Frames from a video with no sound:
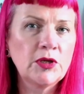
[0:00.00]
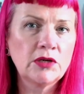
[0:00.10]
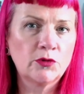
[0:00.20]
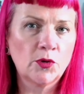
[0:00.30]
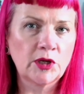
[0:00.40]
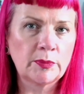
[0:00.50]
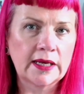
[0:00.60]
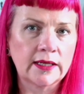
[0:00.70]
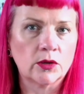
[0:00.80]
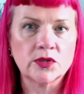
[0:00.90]
you've already
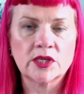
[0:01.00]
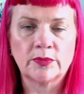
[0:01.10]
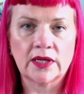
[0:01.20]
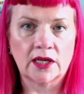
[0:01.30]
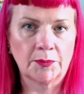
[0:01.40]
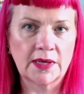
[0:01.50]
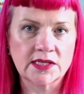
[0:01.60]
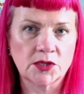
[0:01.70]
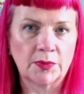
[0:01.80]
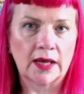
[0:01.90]
been on something like
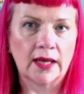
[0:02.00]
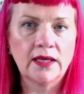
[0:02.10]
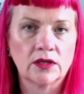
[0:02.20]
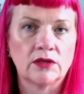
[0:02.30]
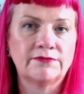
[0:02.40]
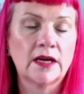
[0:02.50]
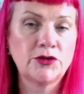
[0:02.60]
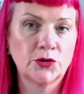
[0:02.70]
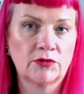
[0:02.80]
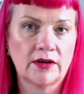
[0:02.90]
Pixabay, you found your
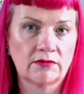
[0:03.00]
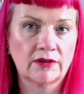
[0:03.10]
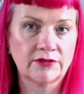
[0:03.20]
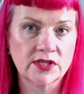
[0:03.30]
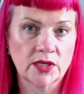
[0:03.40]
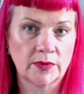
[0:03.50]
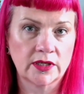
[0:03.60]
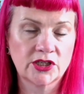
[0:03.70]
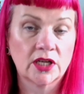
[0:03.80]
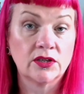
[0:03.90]
great reference
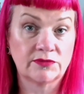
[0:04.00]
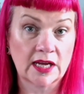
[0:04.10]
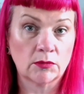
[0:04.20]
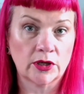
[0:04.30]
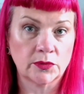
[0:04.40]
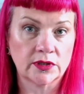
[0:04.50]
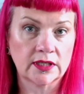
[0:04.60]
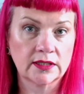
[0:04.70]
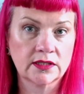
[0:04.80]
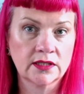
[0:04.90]
image and you've downloaded
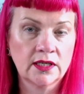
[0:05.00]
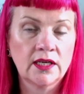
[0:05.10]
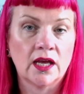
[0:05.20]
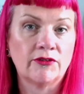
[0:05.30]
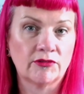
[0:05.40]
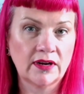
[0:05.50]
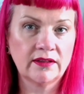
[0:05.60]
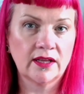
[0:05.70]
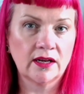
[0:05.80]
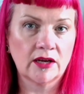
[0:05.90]
it. If you're
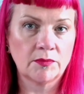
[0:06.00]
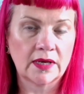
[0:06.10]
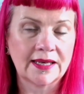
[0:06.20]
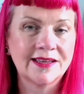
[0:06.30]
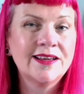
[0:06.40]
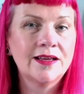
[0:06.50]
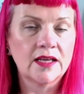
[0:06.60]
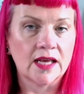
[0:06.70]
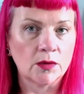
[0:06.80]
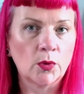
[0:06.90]
anything like me,
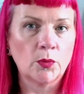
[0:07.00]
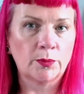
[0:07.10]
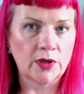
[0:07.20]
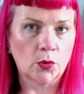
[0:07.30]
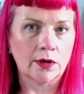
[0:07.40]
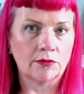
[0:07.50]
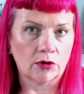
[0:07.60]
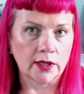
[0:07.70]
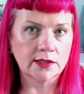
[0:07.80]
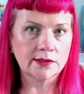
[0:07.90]
it won't be quite
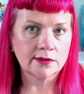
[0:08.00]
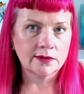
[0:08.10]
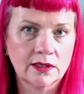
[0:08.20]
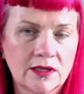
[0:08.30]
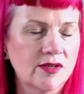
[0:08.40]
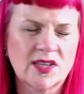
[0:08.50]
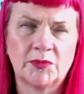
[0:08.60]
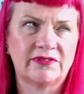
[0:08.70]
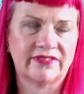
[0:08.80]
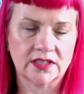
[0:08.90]
right because I'm
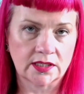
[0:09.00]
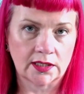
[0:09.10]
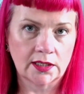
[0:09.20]
fussy.